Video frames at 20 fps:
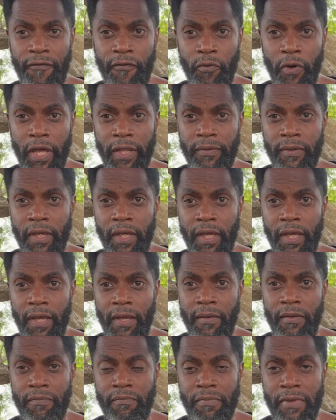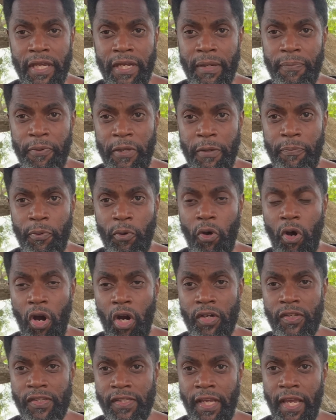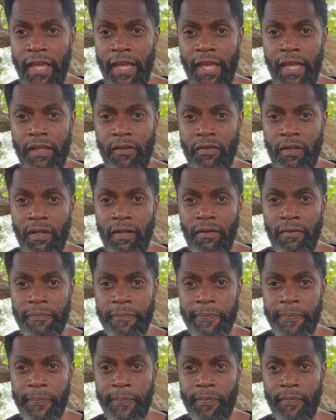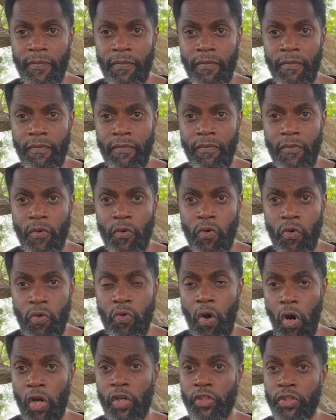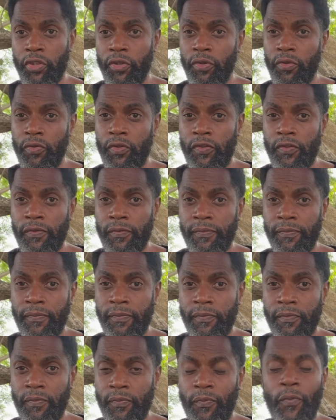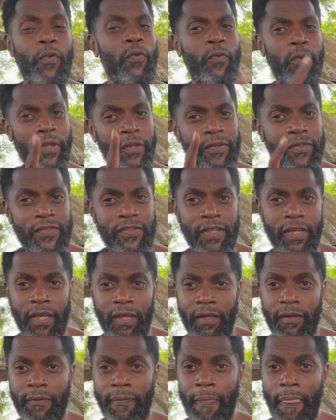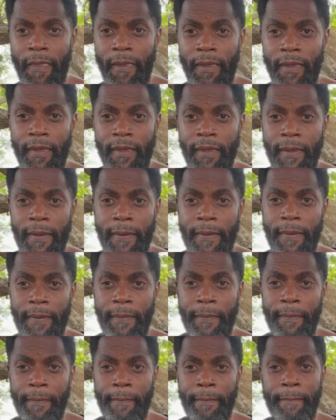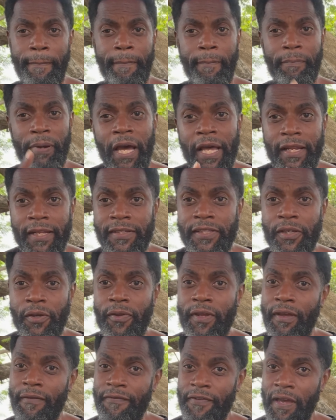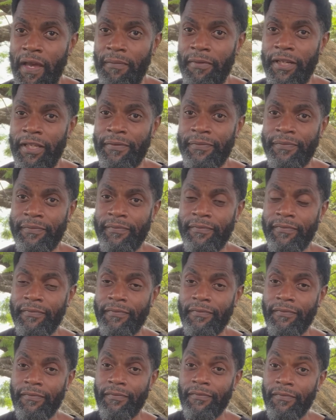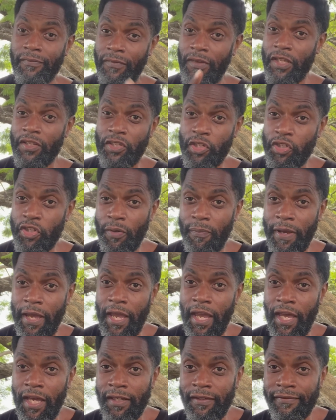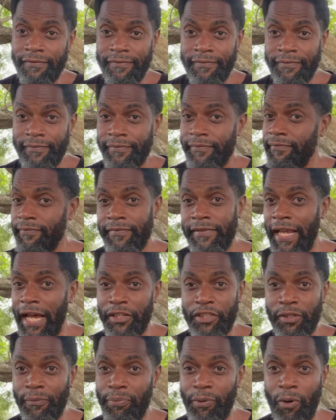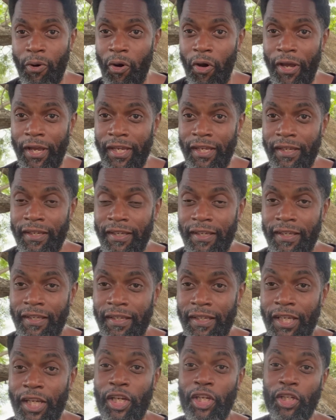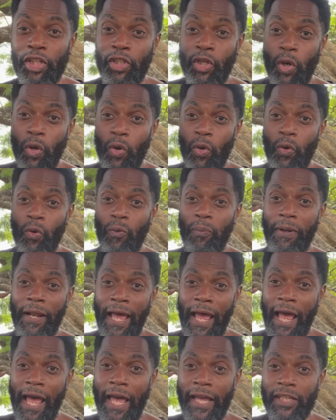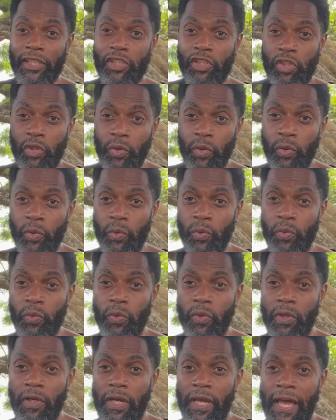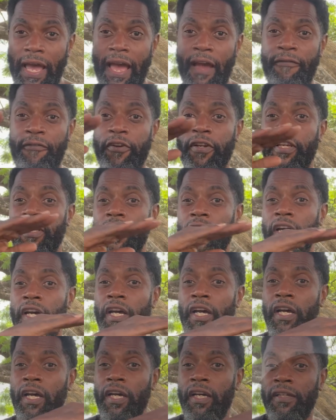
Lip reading: what many people are saying who are Jews? We'll see. But until then, family, this is your man, not your boy. Go black to Africa.